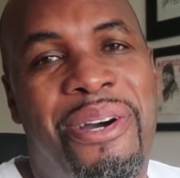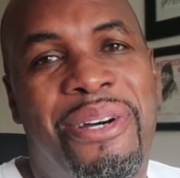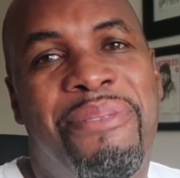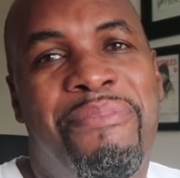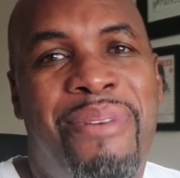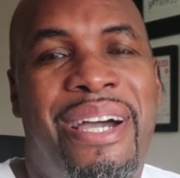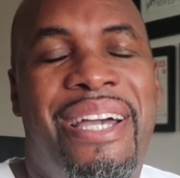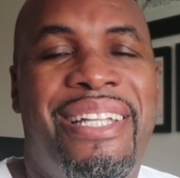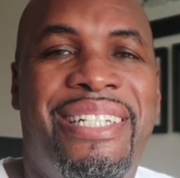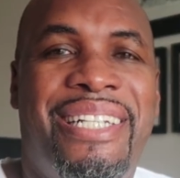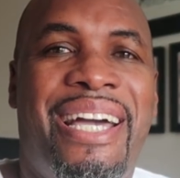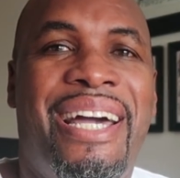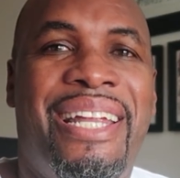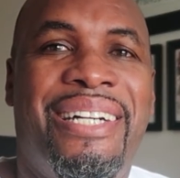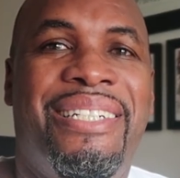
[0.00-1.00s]
on my
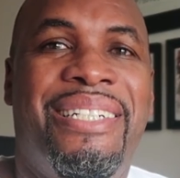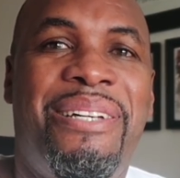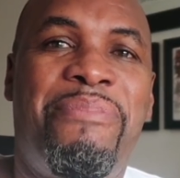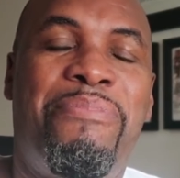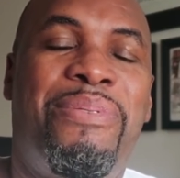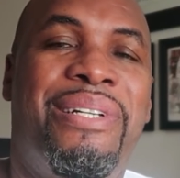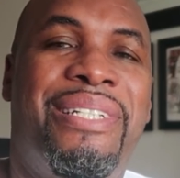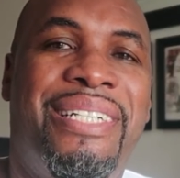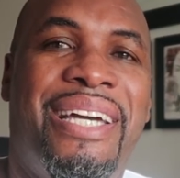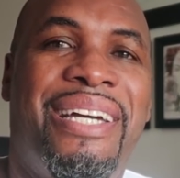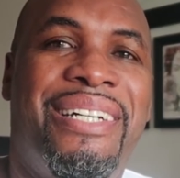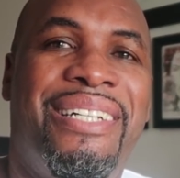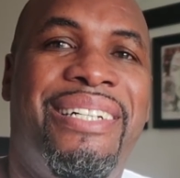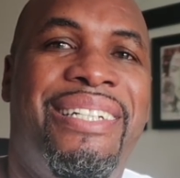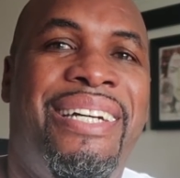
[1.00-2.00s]
channel, in
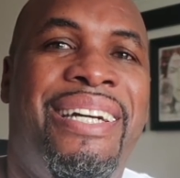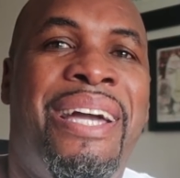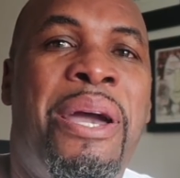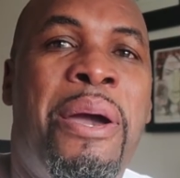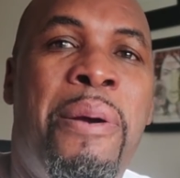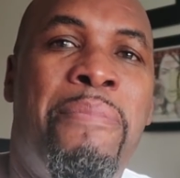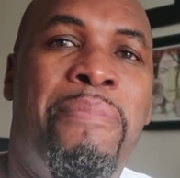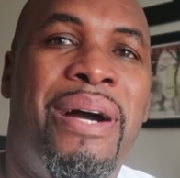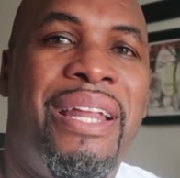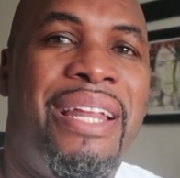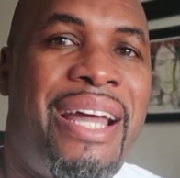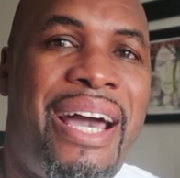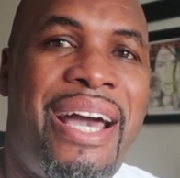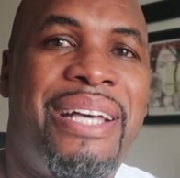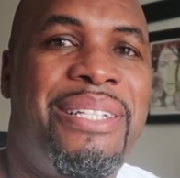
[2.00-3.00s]
particularly my
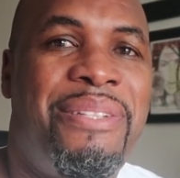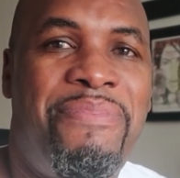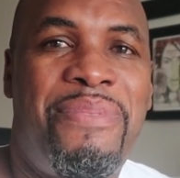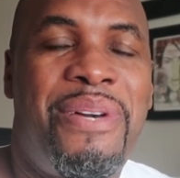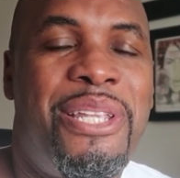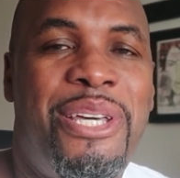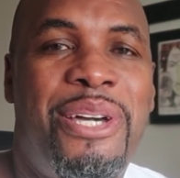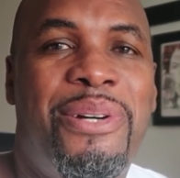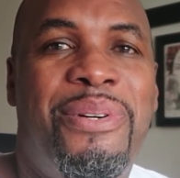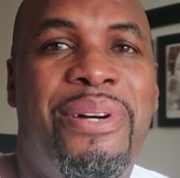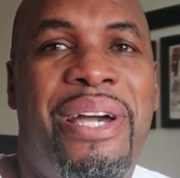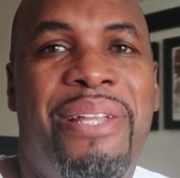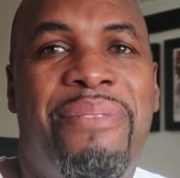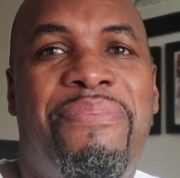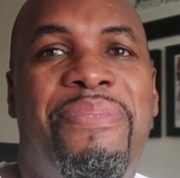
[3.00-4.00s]
last video,
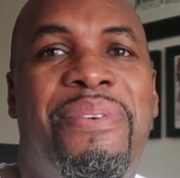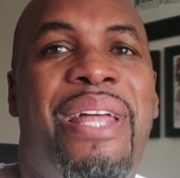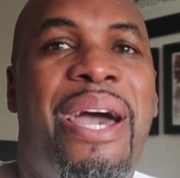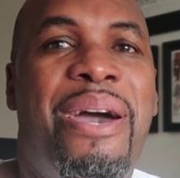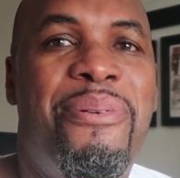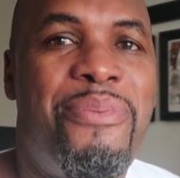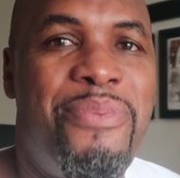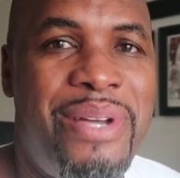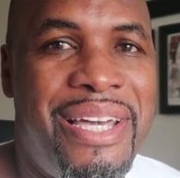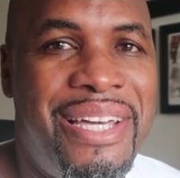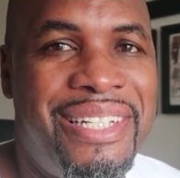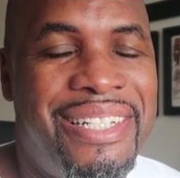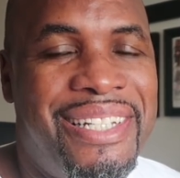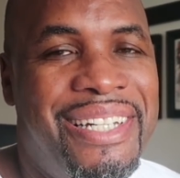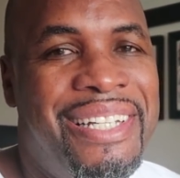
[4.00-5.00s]
and for that
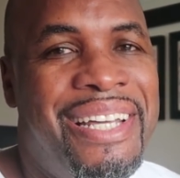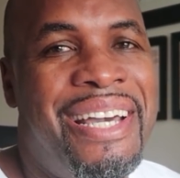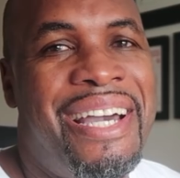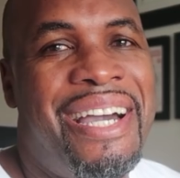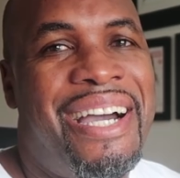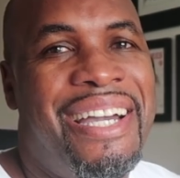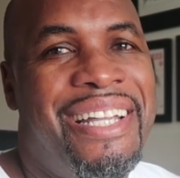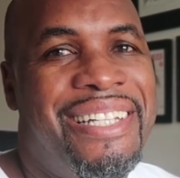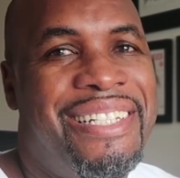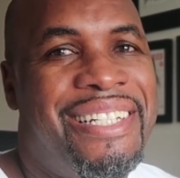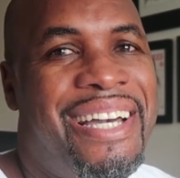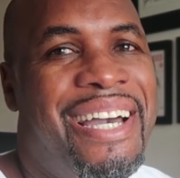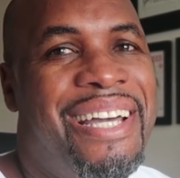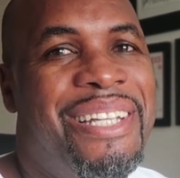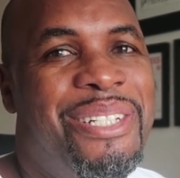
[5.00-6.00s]
reason I
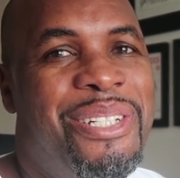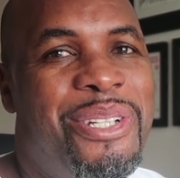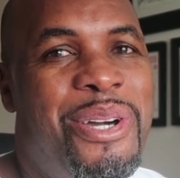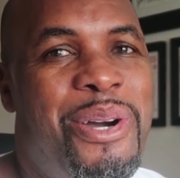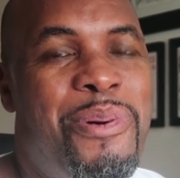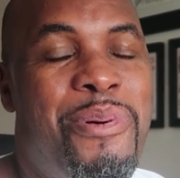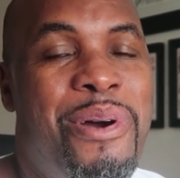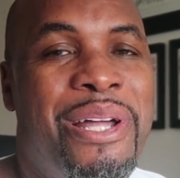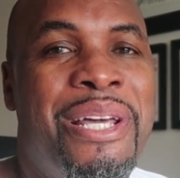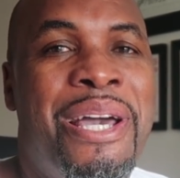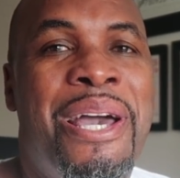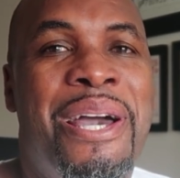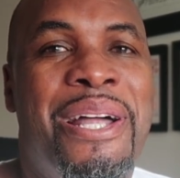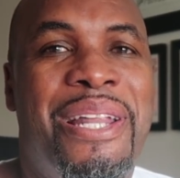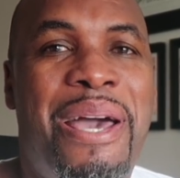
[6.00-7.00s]
decided, you know what,
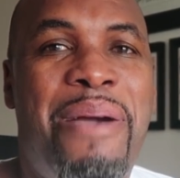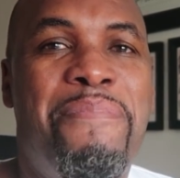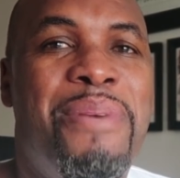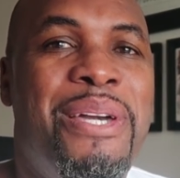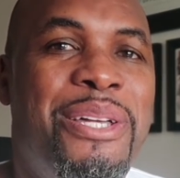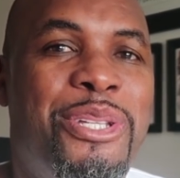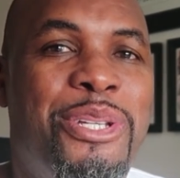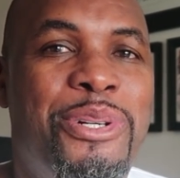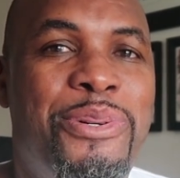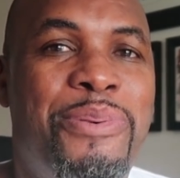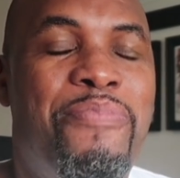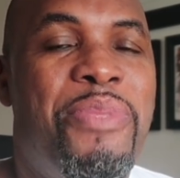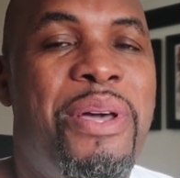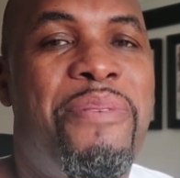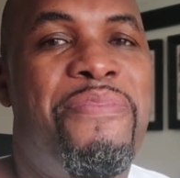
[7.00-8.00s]
let me
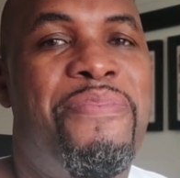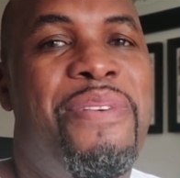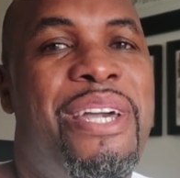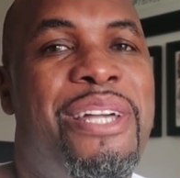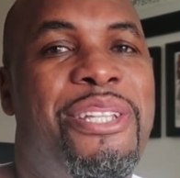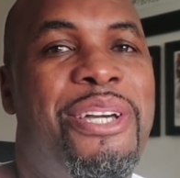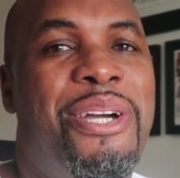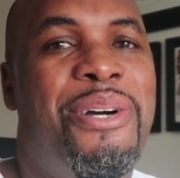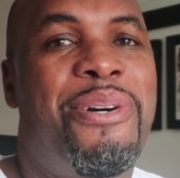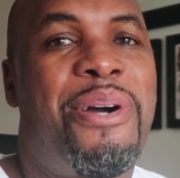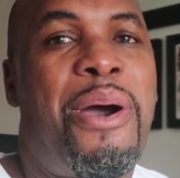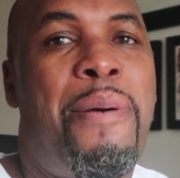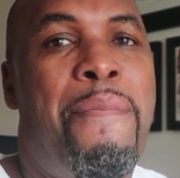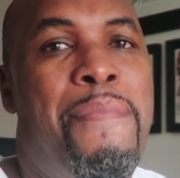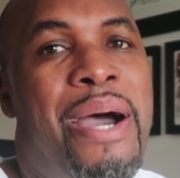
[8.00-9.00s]
do a
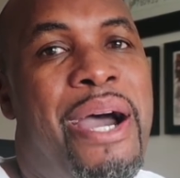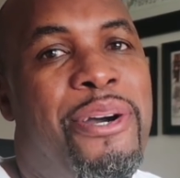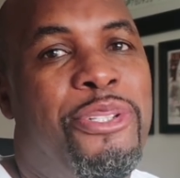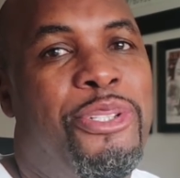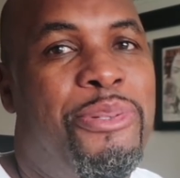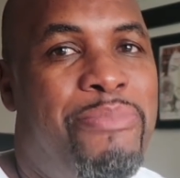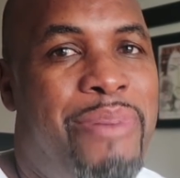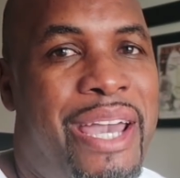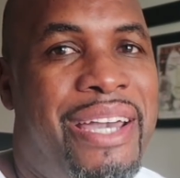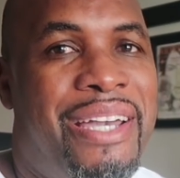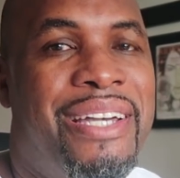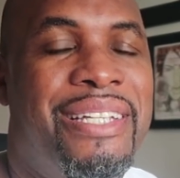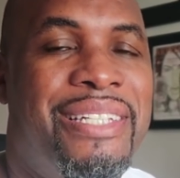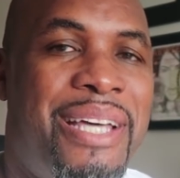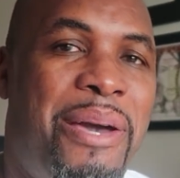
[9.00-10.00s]
video about
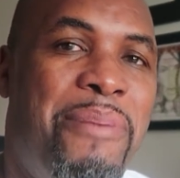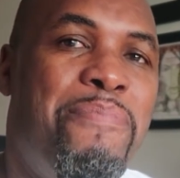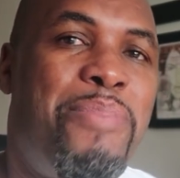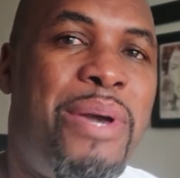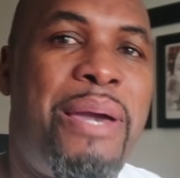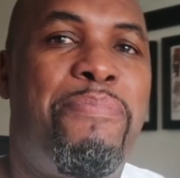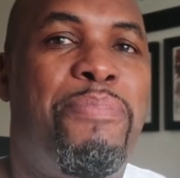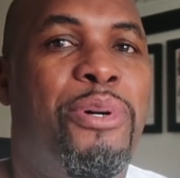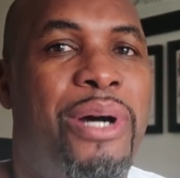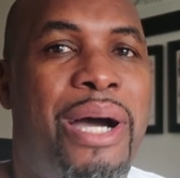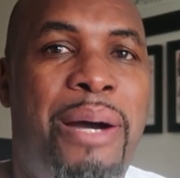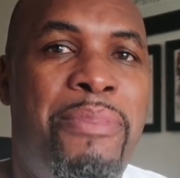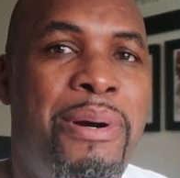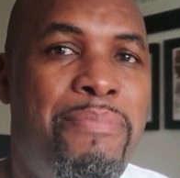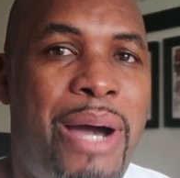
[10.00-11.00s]
Jamaicans. And people,
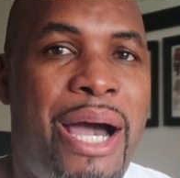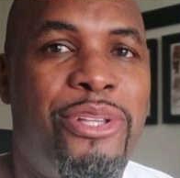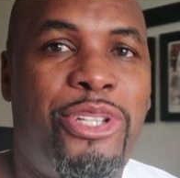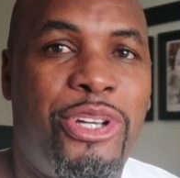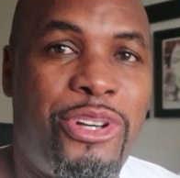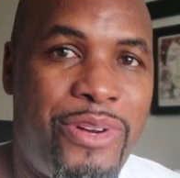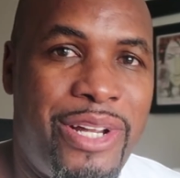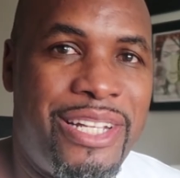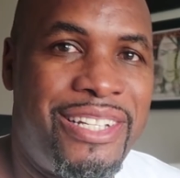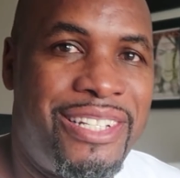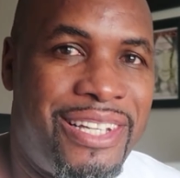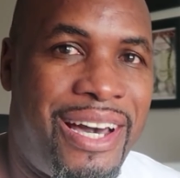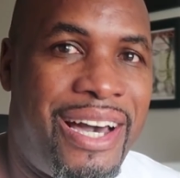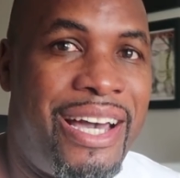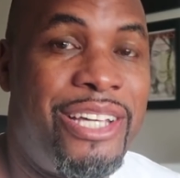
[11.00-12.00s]
I'm about to
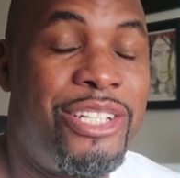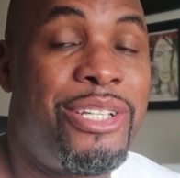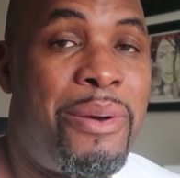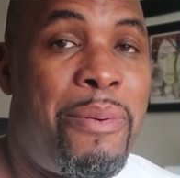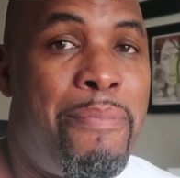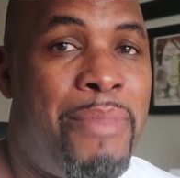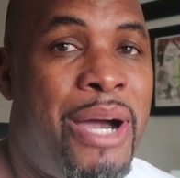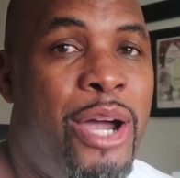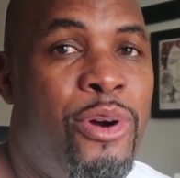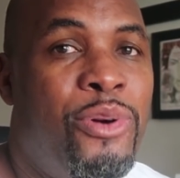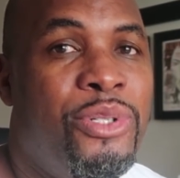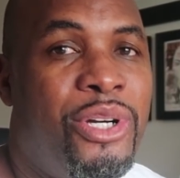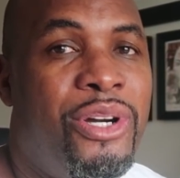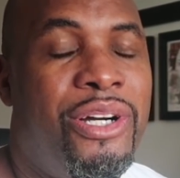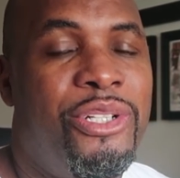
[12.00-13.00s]
criticize my
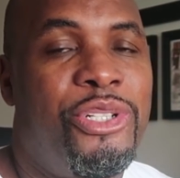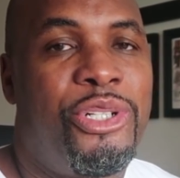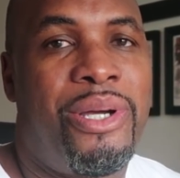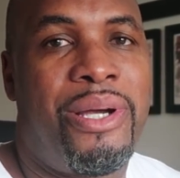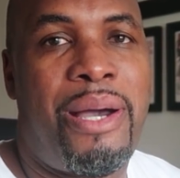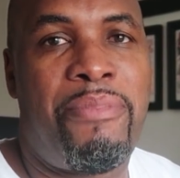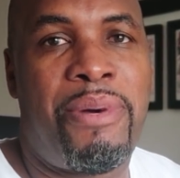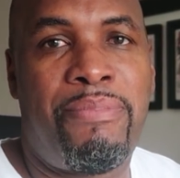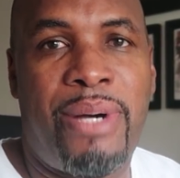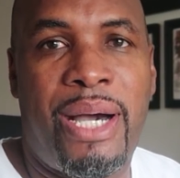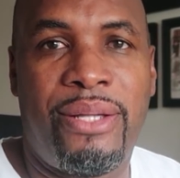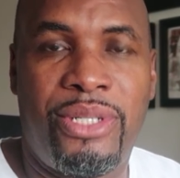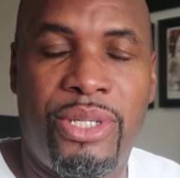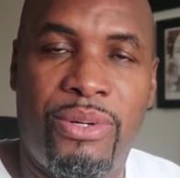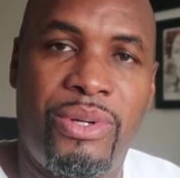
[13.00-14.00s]
own culture, I'm
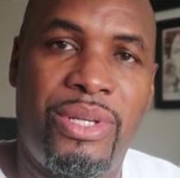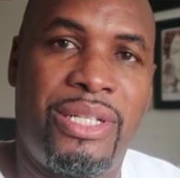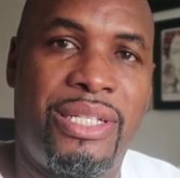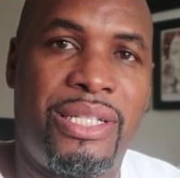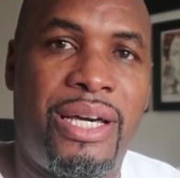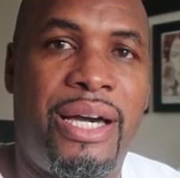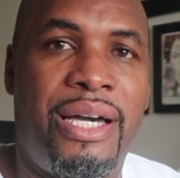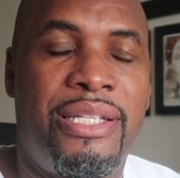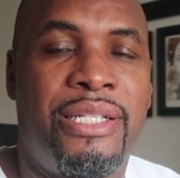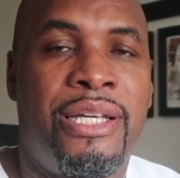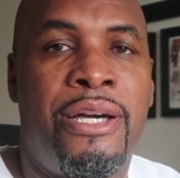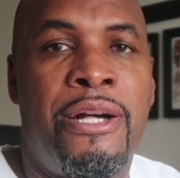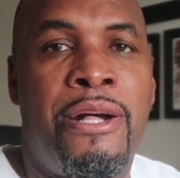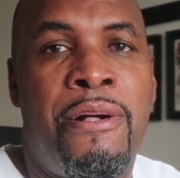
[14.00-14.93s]
about to criticize